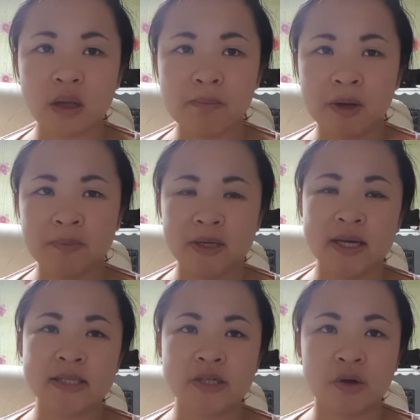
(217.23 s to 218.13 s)
But
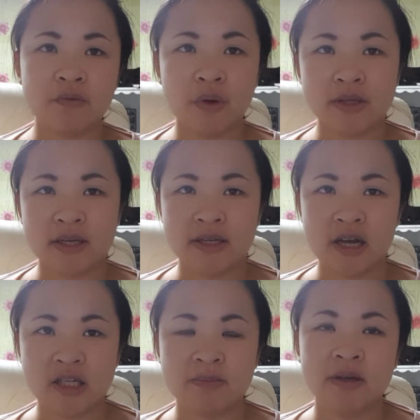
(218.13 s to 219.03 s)
because I don't focus on
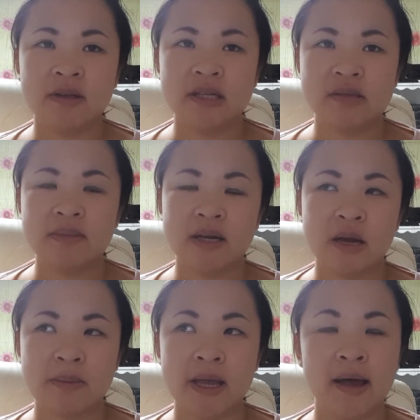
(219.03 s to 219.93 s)
textbook, this might
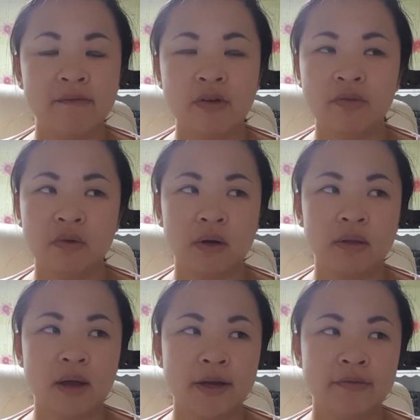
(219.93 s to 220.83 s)
not be helpful for a
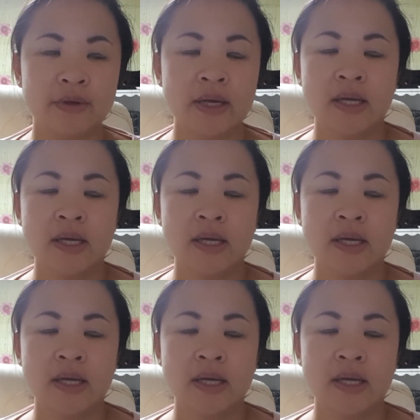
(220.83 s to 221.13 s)
lot of